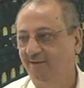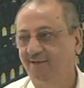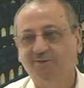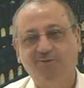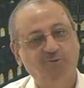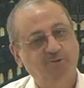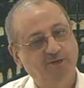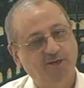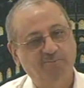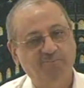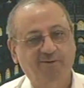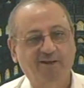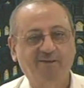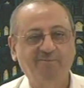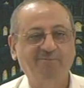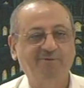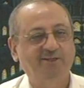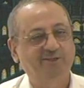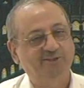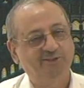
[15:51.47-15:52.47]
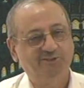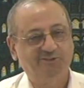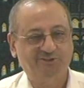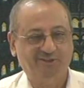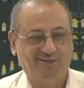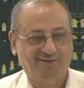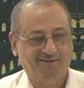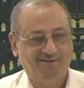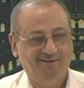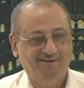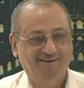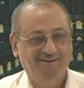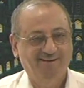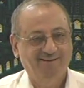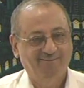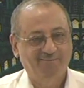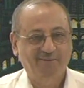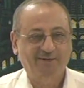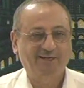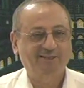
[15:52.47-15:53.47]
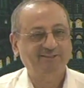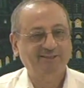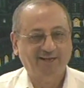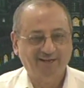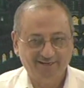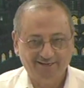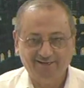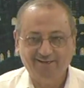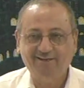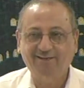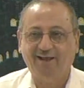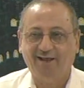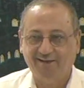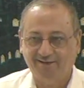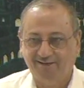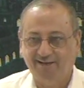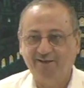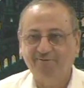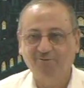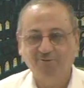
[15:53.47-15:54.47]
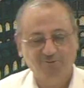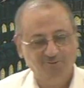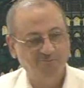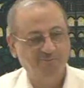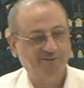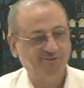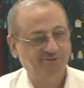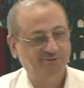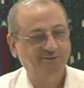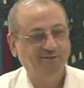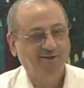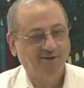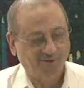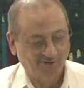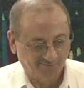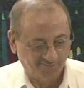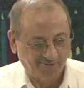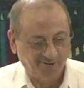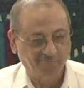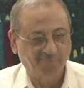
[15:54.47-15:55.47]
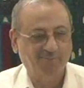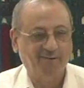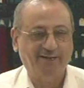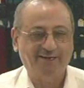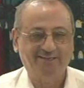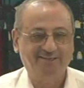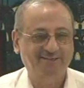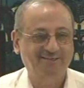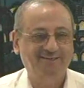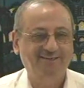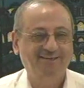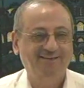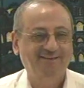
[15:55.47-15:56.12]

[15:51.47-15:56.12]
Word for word: You can blame the teacher because I, I gave you too much on one plate.